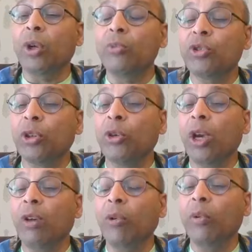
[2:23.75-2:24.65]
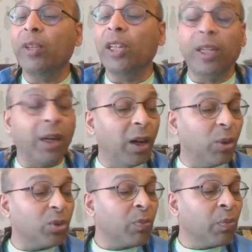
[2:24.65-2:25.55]
so I'm sure you have oven in your
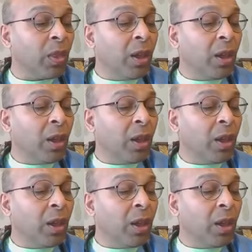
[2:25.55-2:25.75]
house.